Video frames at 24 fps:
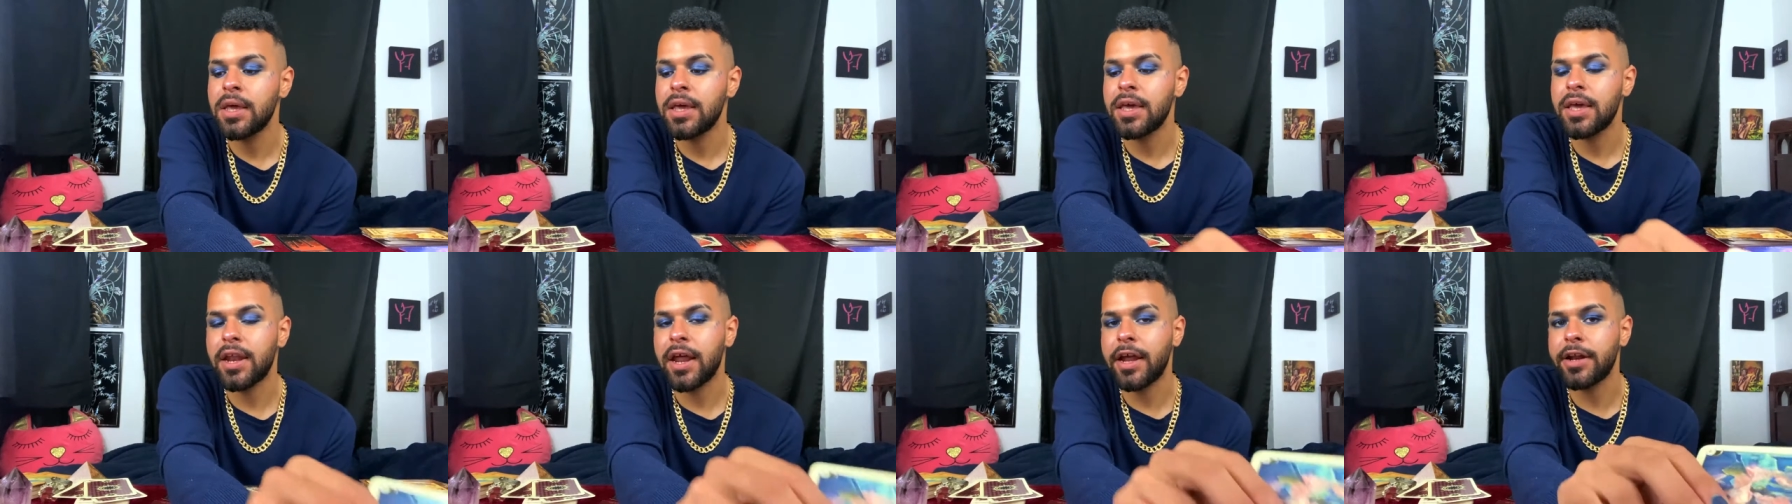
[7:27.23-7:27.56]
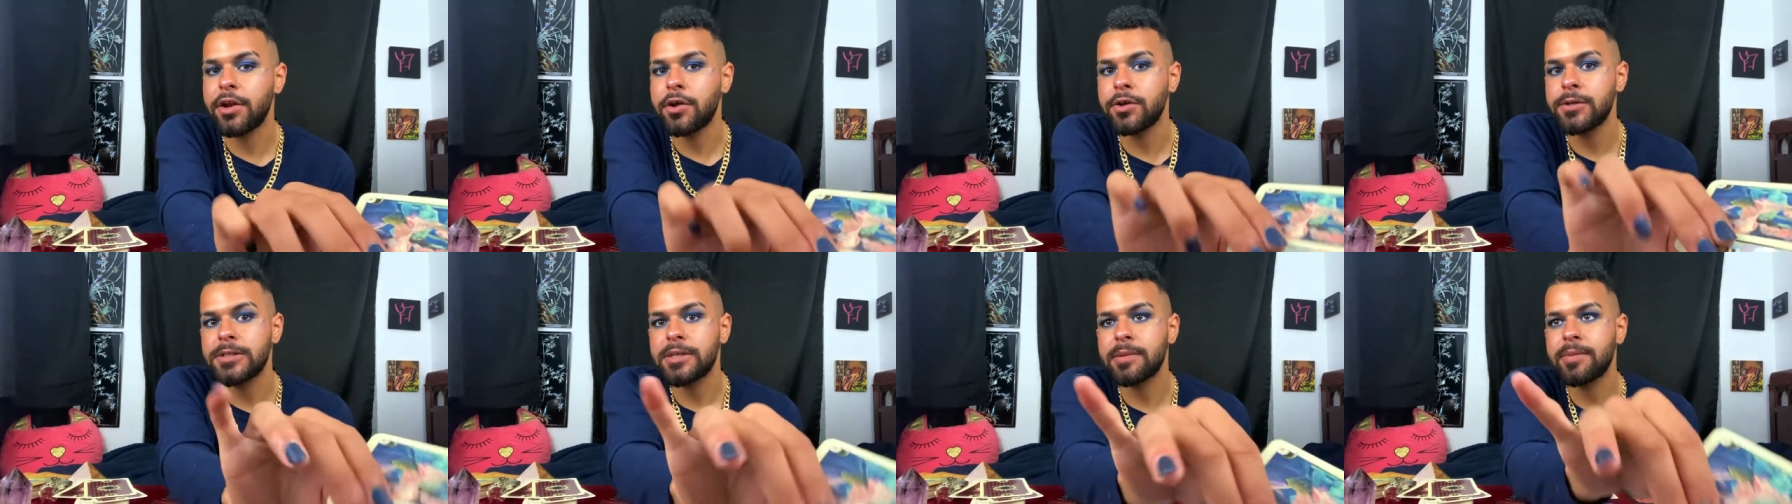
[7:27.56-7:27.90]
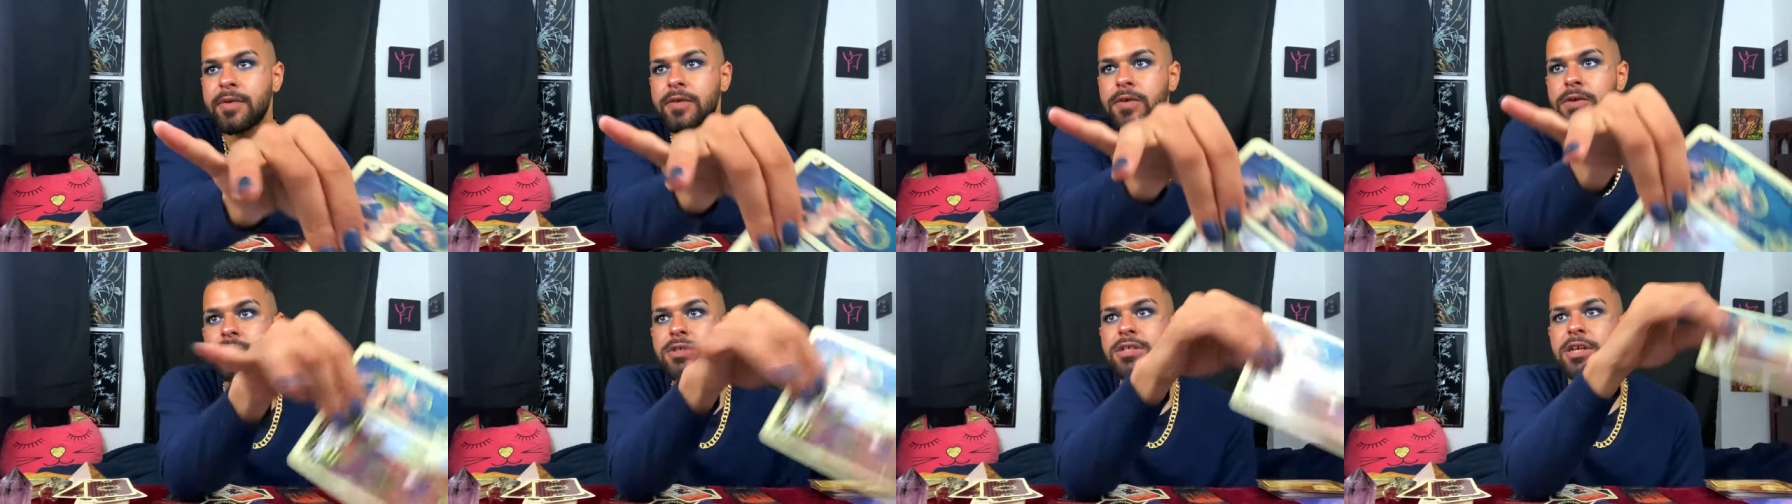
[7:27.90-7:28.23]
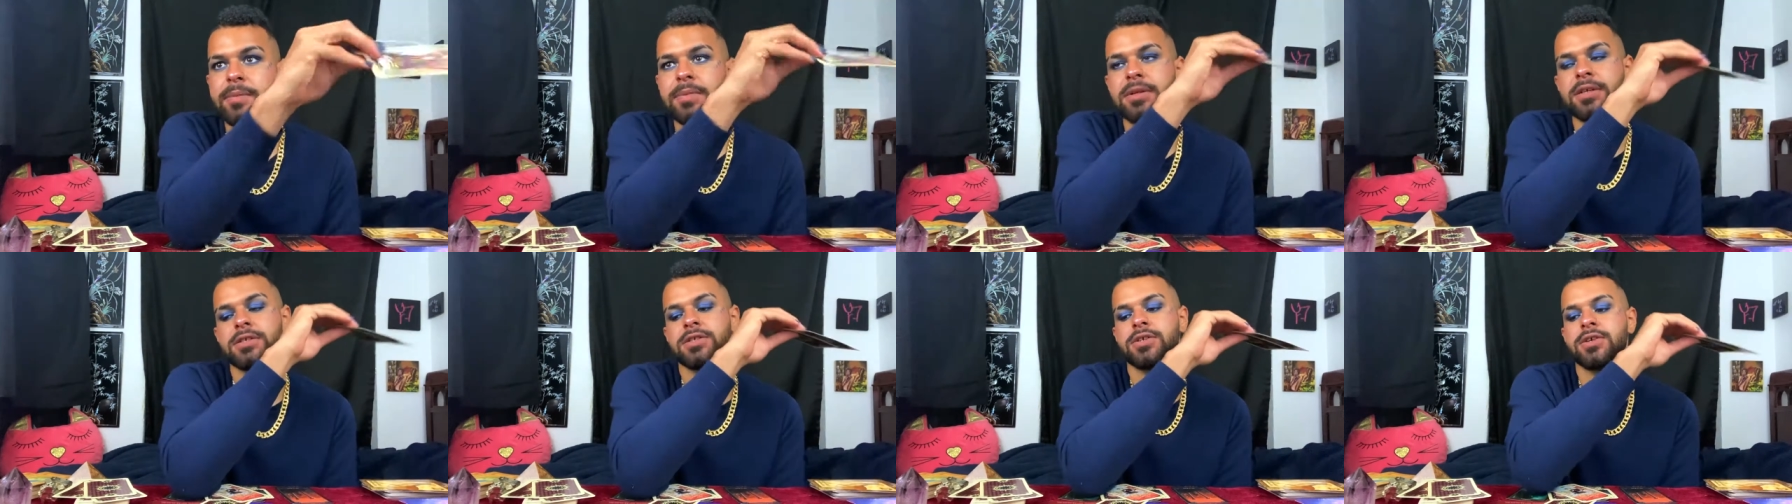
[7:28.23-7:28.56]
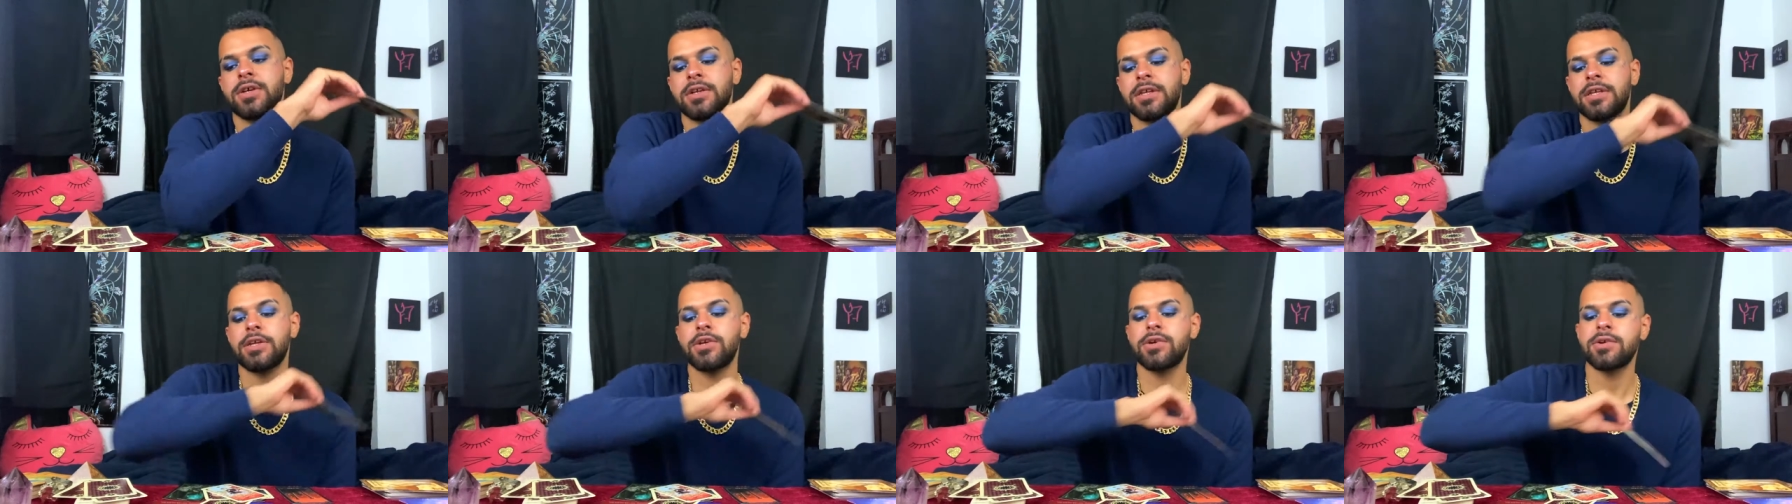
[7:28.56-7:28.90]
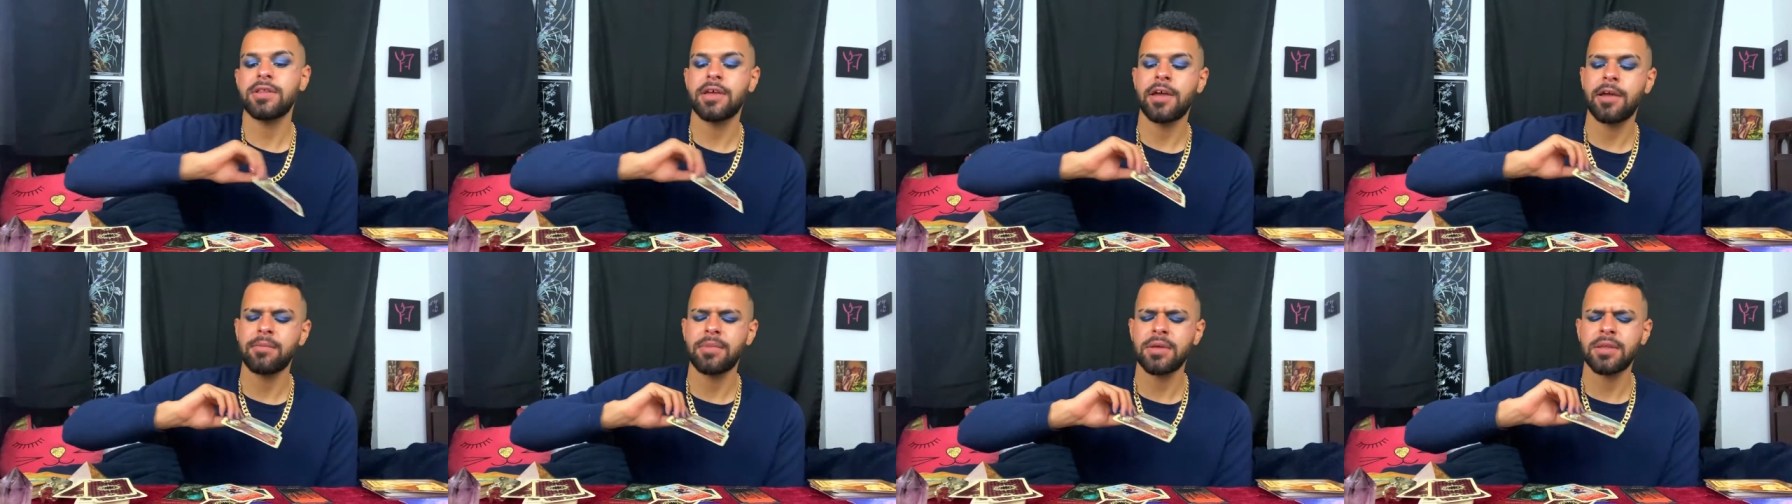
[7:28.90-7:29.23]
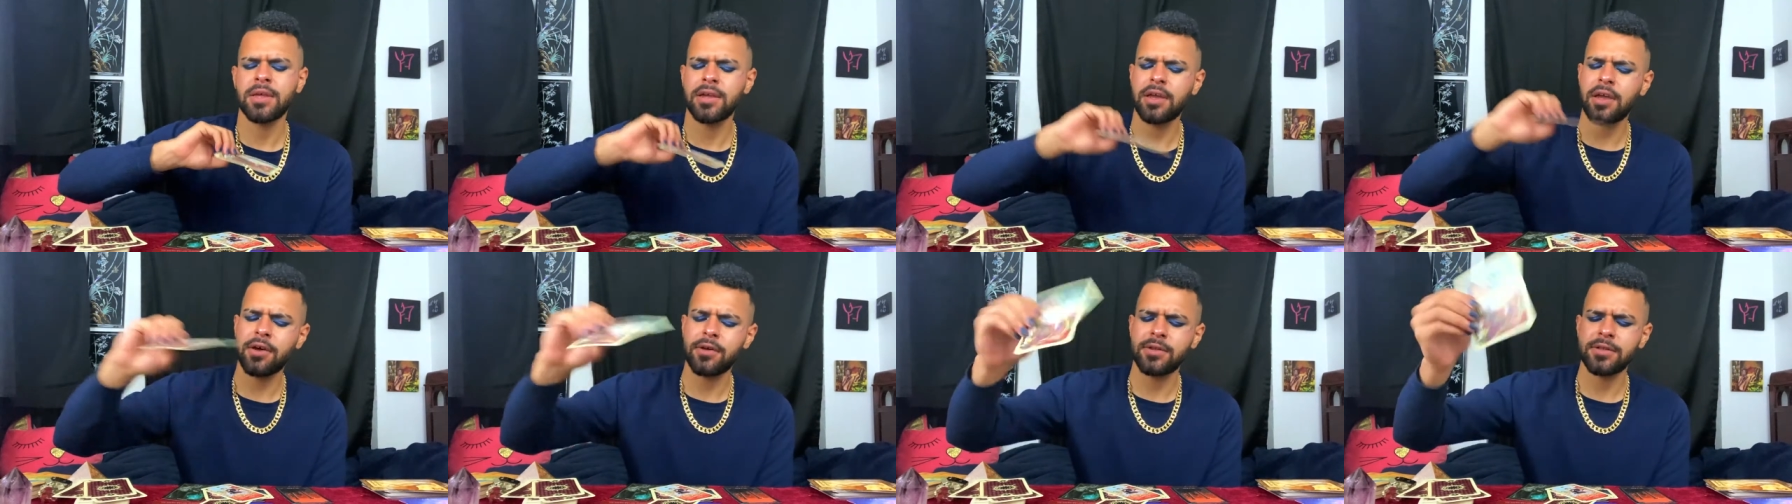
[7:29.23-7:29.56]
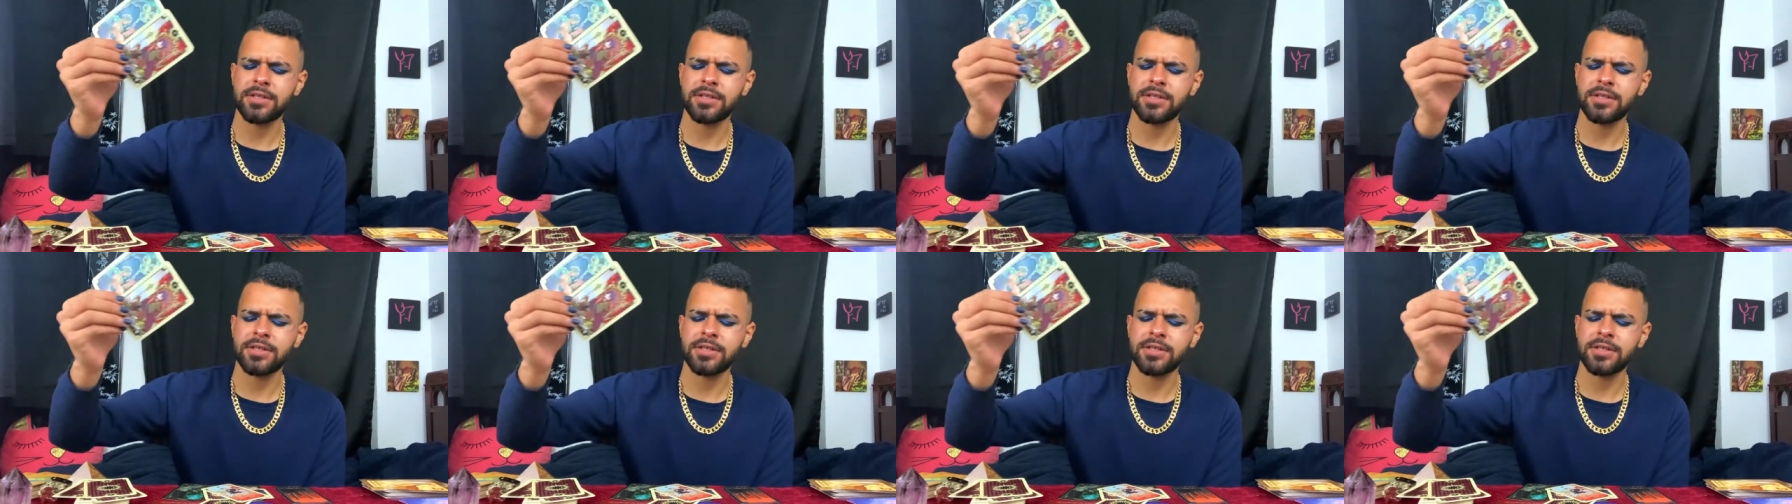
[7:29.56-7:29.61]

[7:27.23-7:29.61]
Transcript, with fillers: And I know some of you Geminis are going to hear that and be like, oh,